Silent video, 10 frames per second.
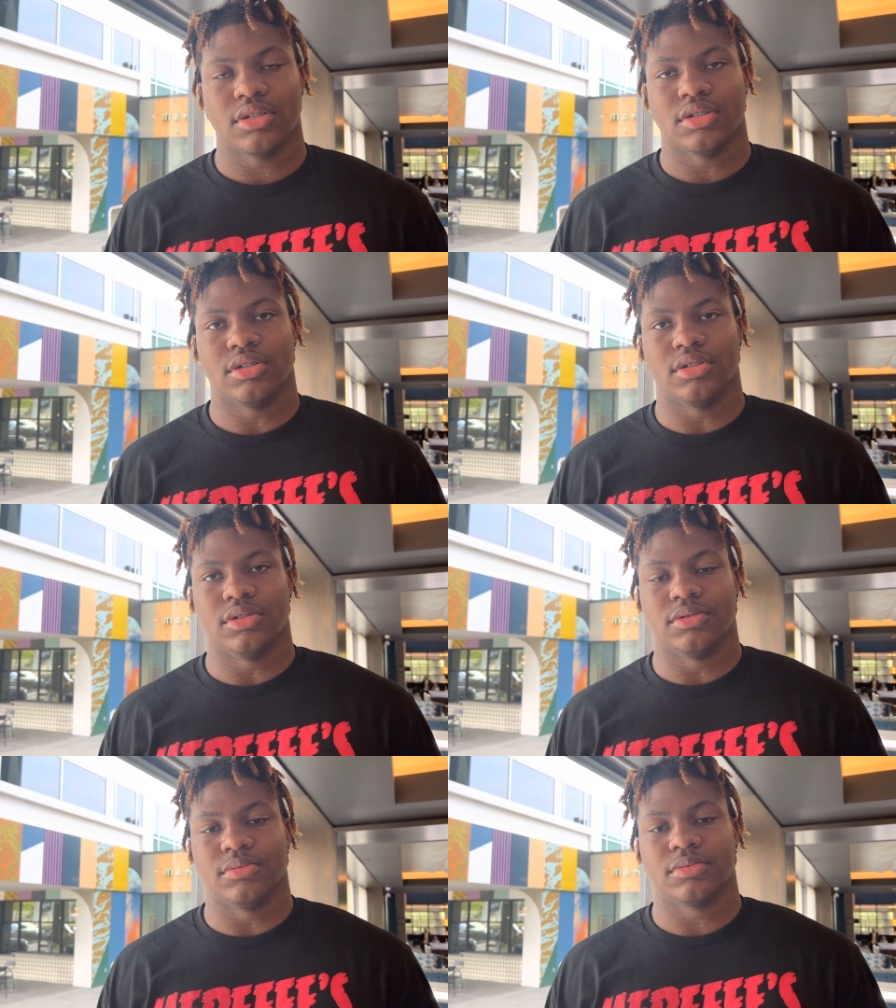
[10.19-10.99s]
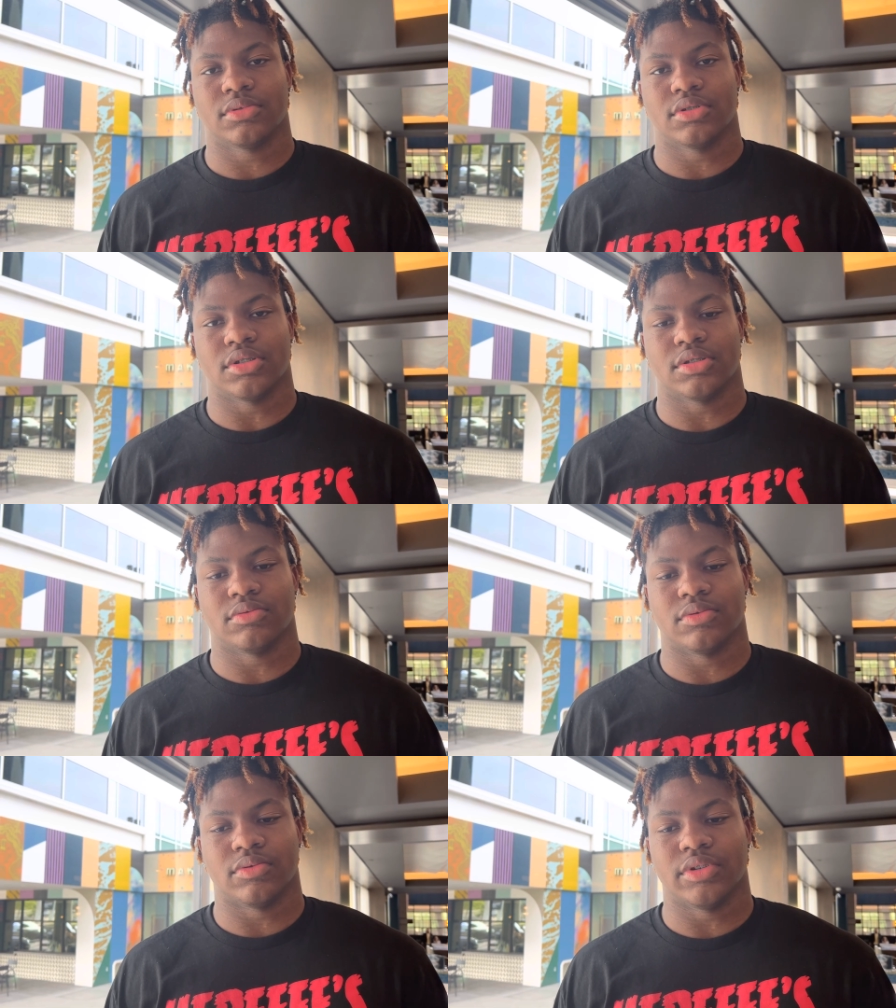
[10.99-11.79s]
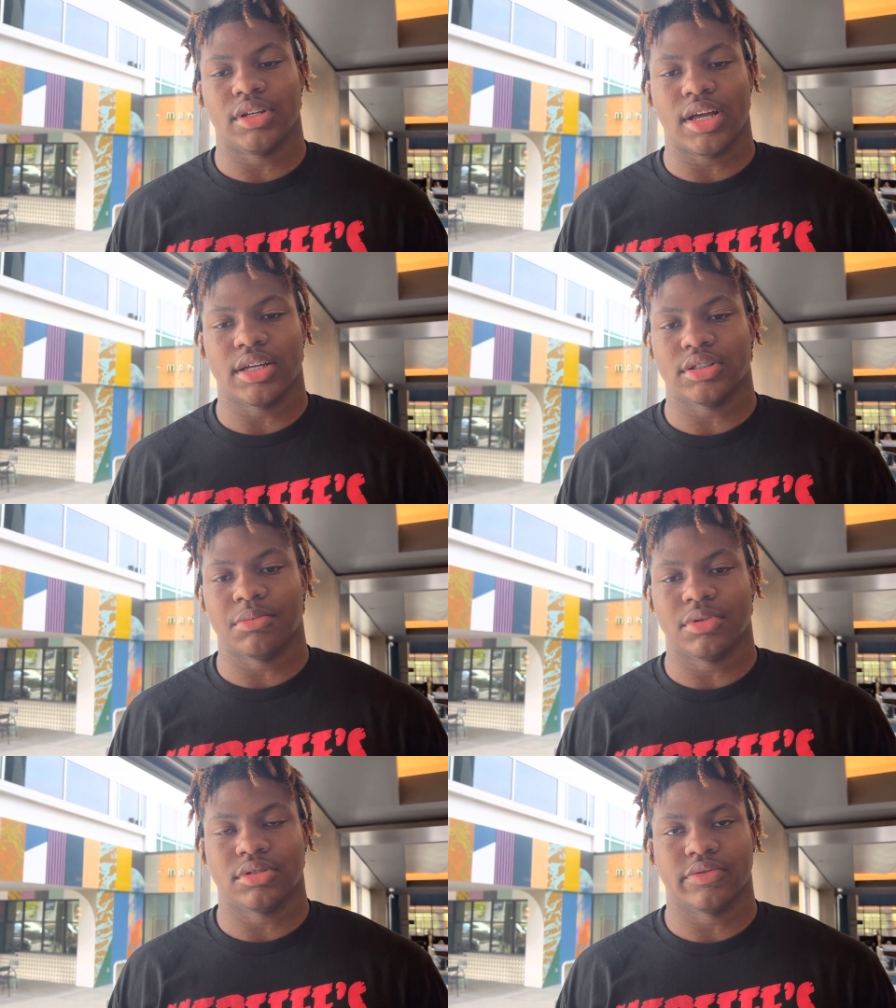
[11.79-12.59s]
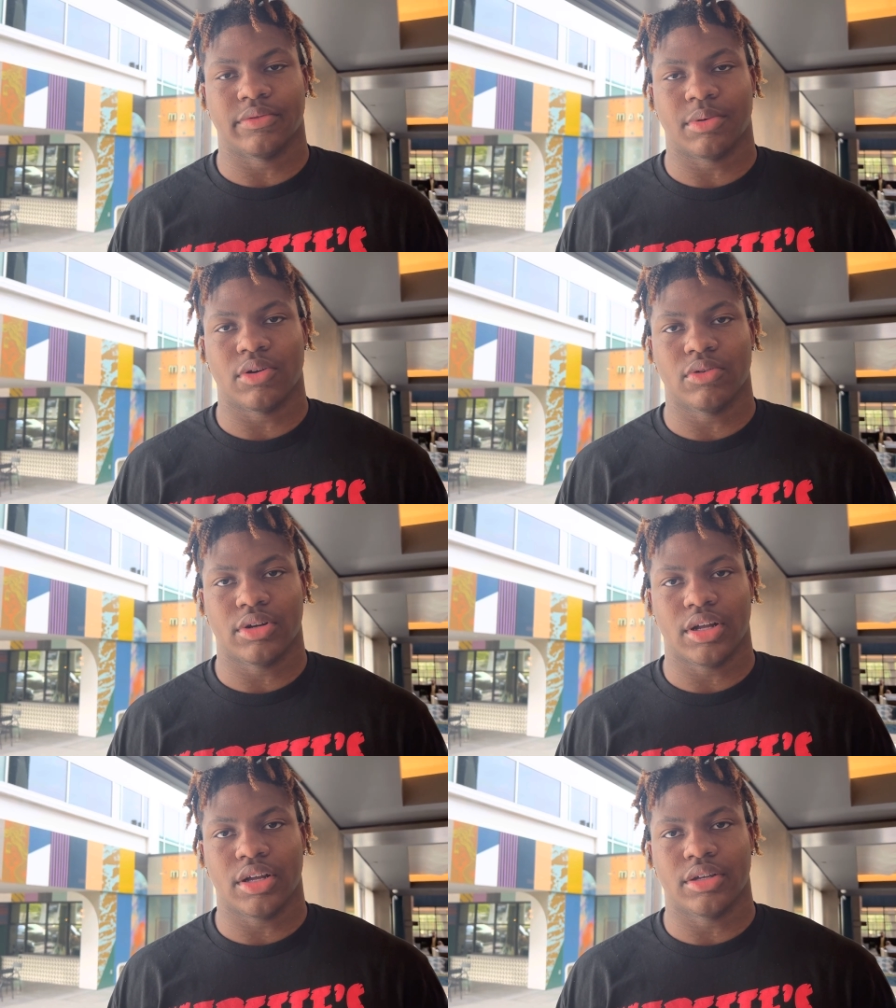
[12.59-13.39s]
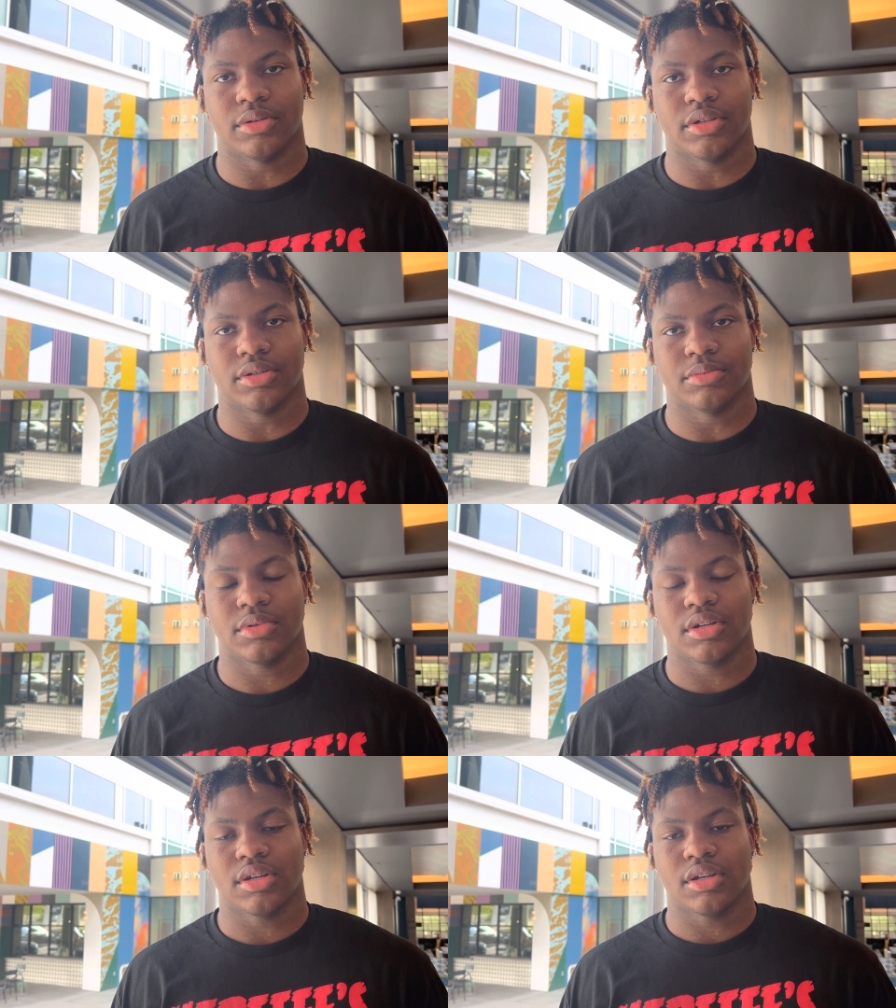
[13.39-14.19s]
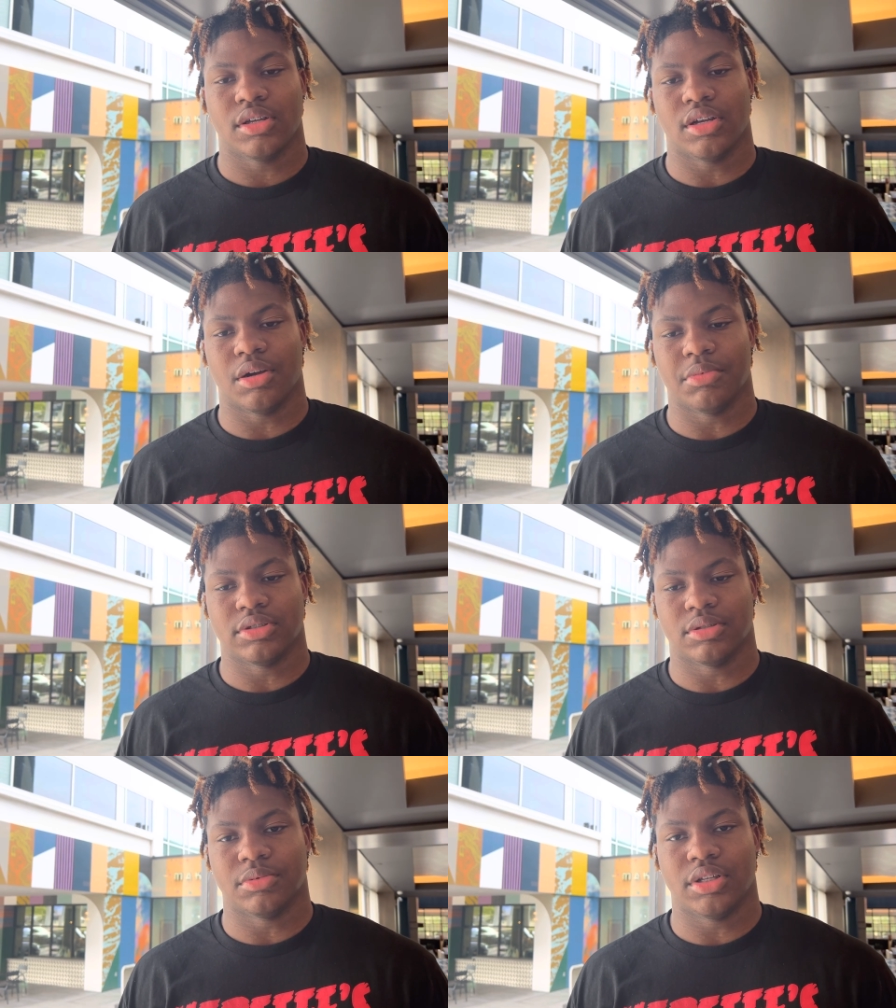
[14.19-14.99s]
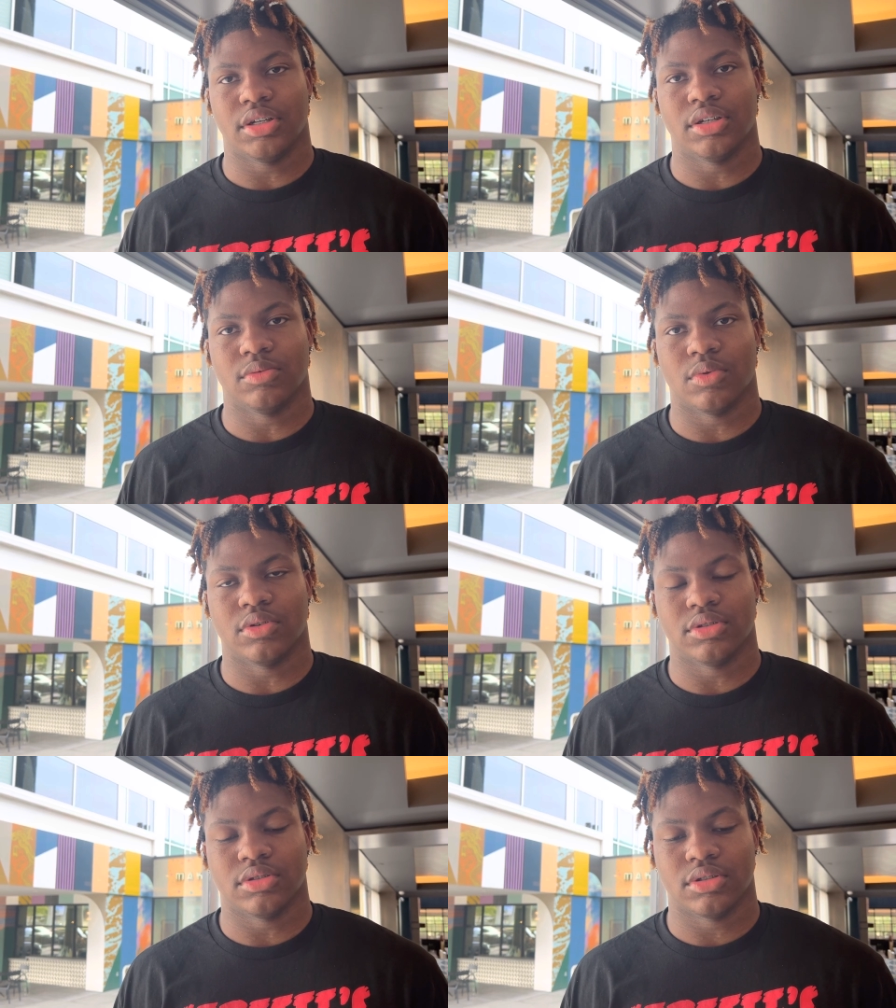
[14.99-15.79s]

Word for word: Um, just realized how much of a priority I am to them and how much I'm needed and wanted.